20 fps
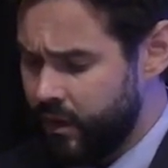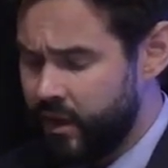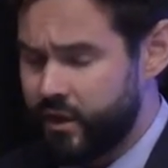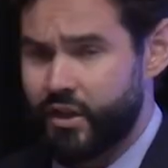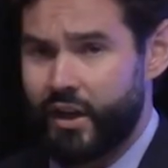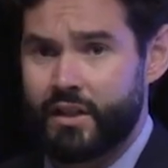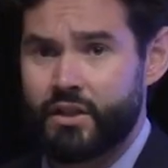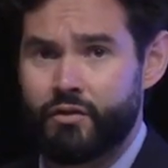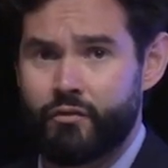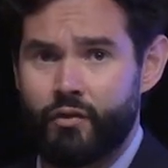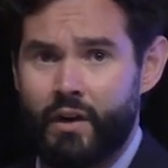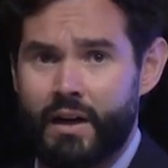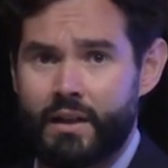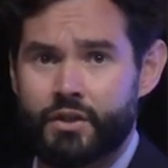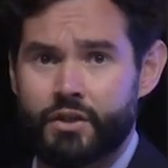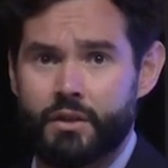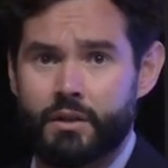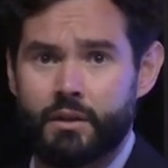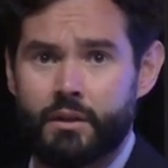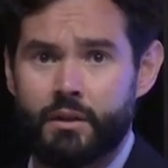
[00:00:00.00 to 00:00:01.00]
ejection
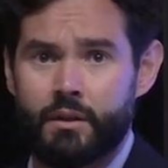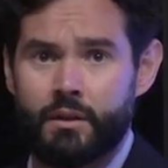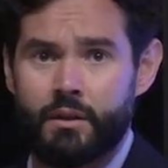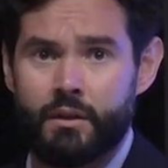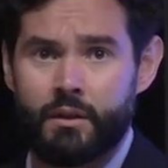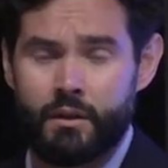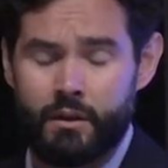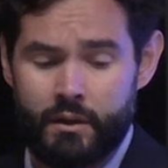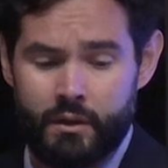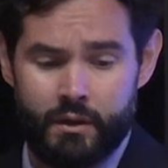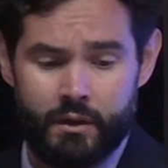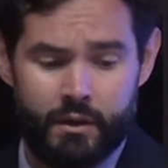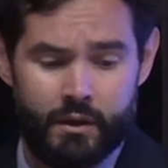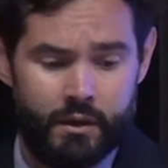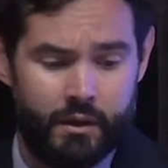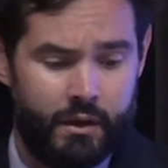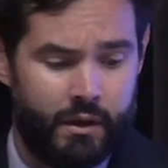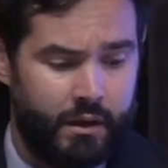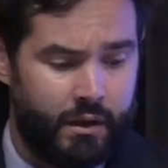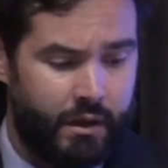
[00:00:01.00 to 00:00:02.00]
fraction.
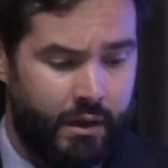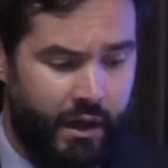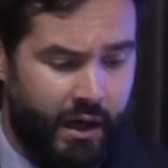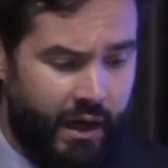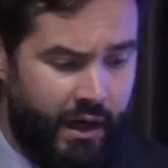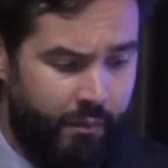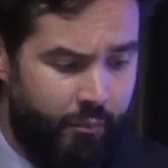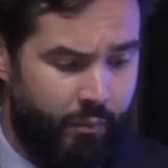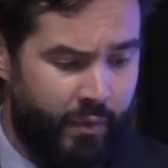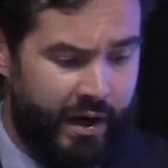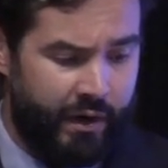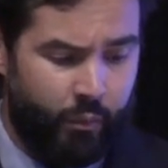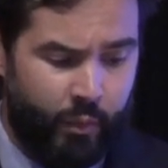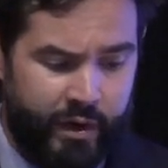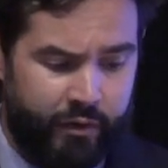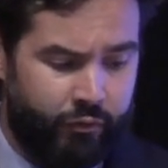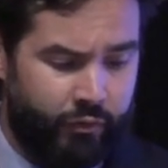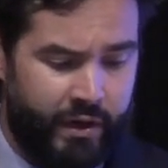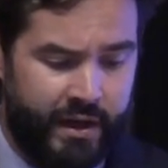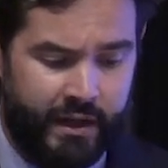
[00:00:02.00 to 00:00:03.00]
Um, and
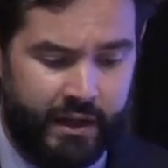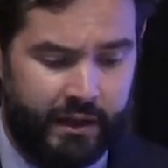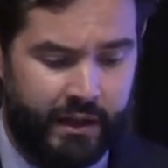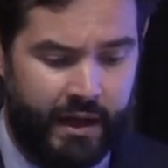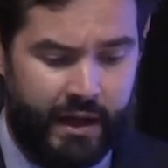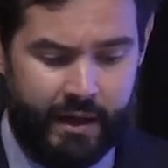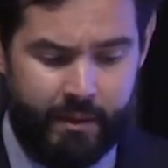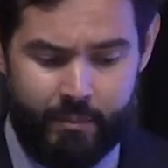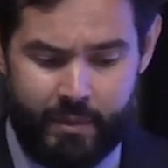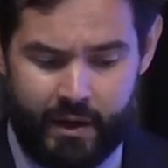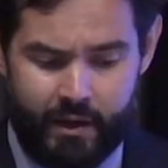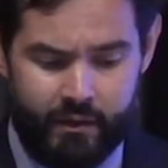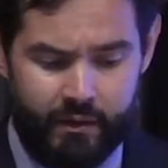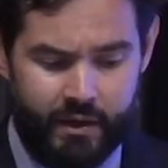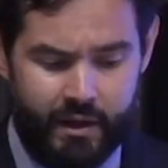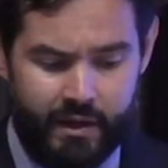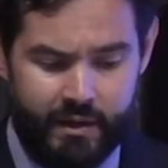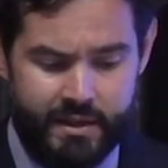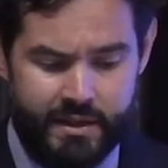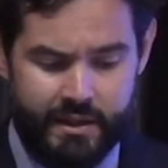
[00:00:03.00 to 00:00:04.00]
we've written a lot about
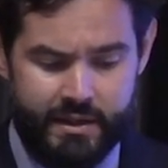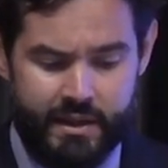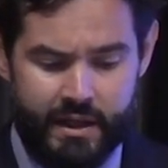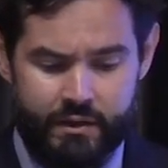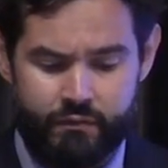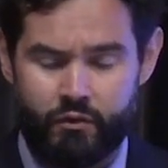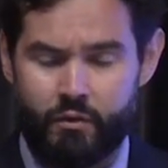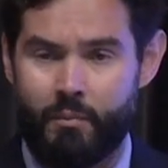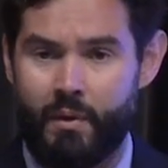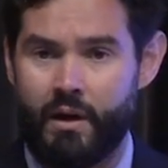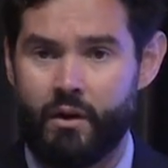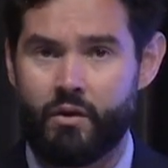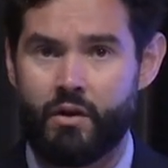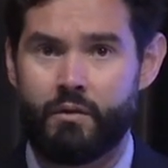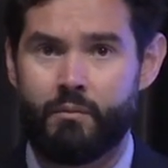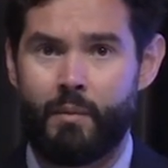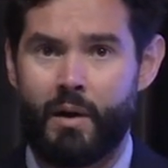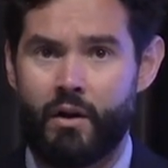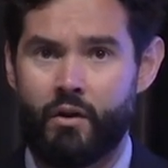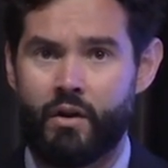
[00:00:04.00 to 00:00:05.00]
uh, successful
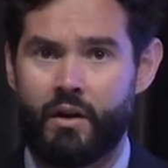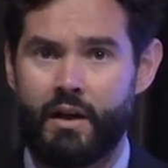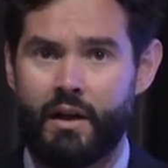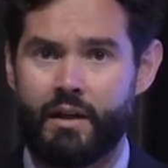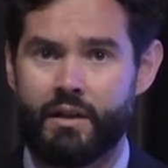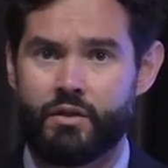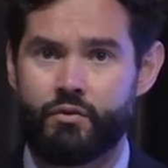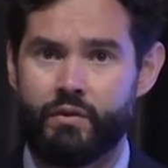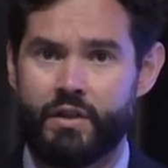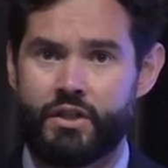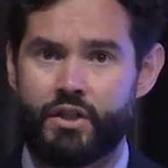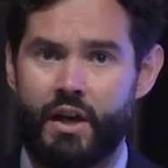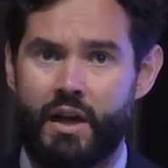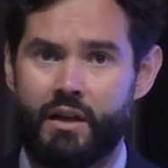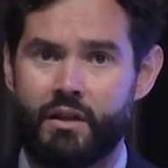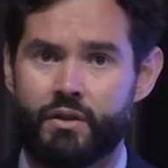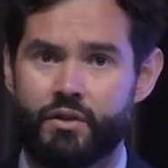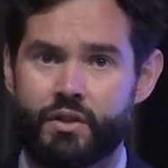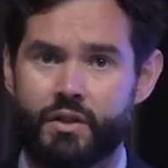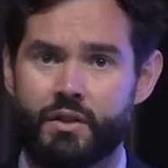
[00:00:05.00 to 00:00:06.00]
myocarditis
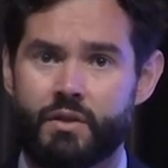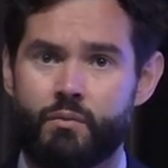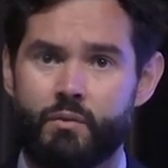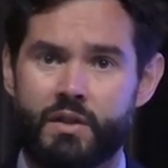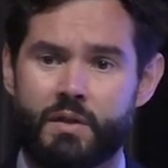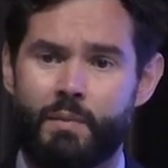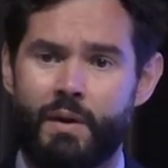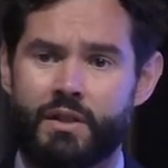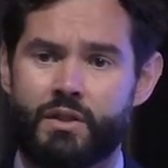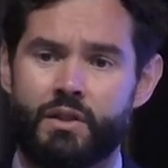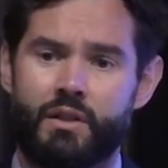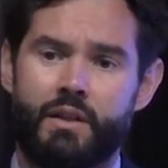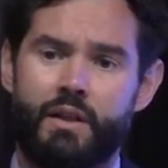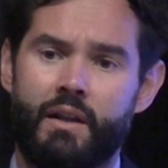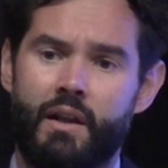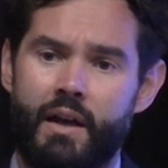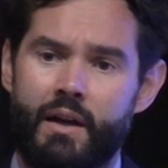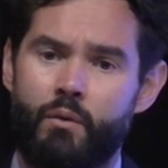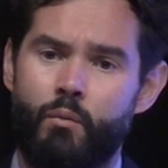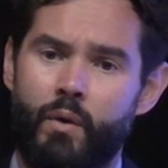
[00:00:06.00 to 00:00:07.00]
rechallenges, especially
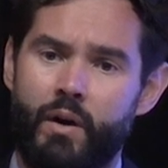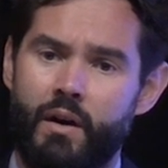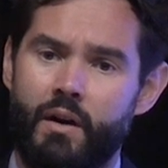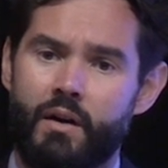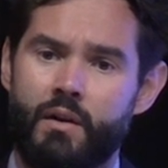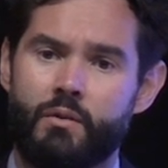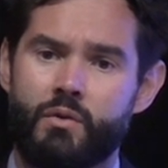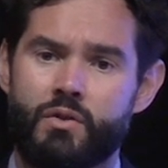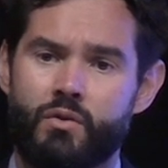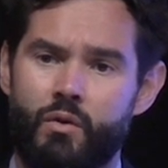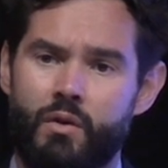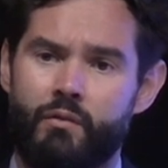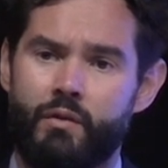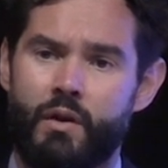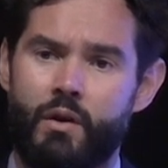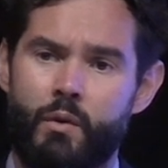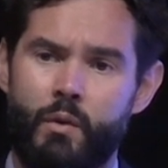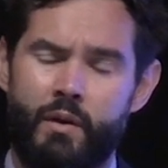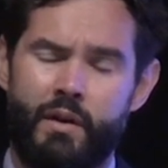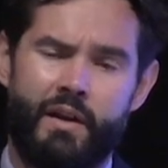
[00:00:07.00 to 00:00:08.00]
like where it was sort of, a,
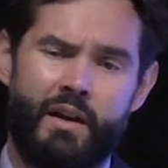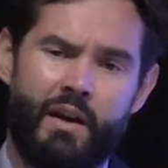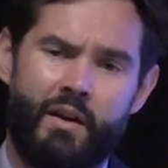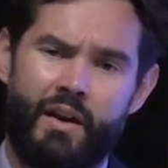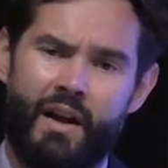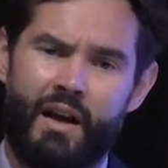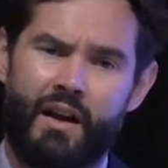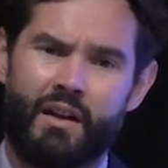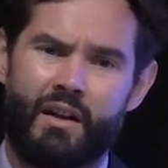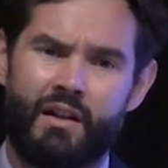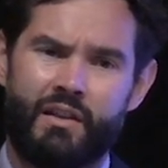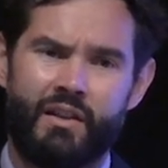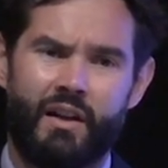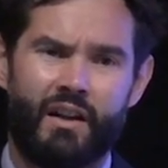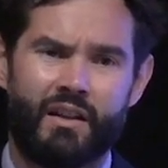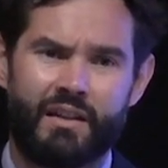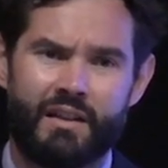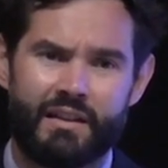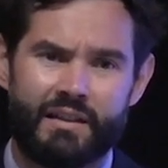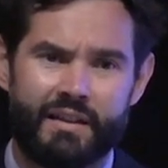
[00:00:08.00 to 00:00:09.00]
you know, not
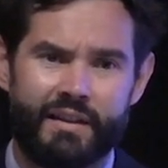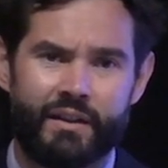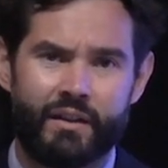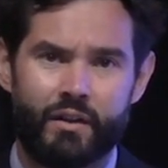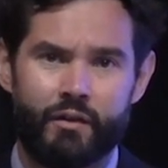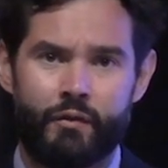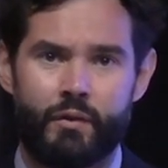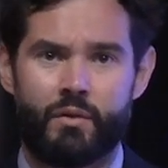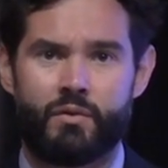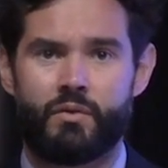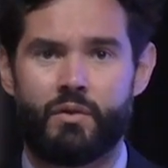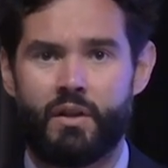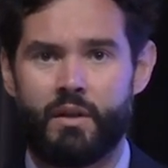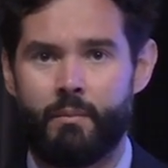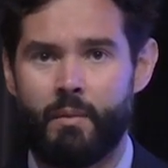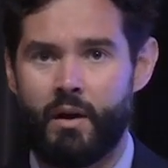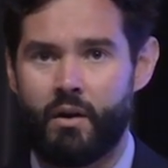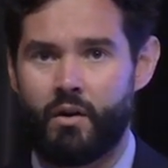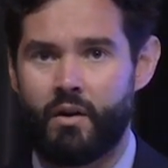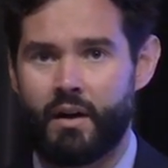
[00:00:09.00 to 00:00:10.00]
unclear if it was really
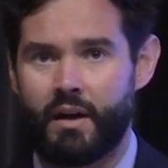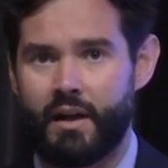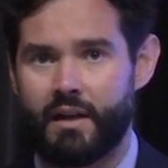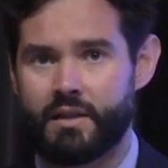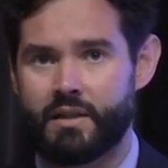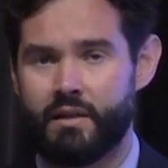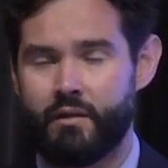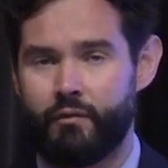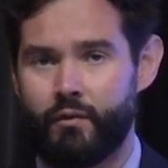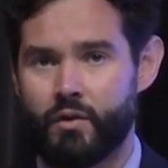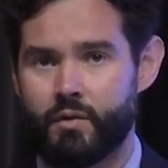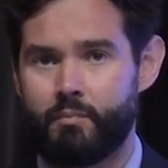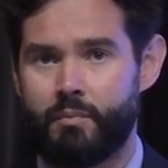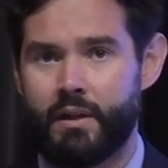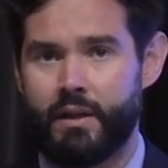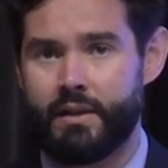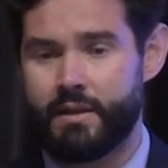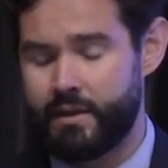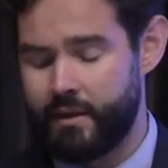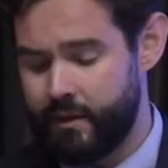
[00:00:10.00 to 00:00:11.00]
myocarditis in the first
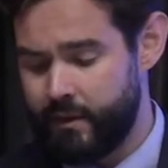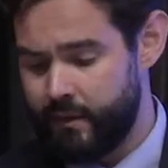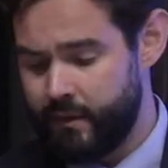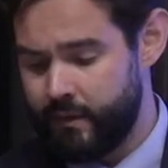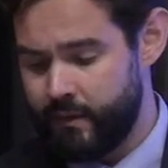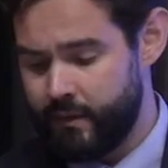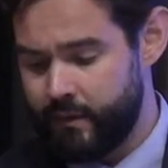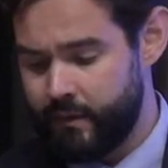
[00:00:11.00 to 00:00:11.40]
place.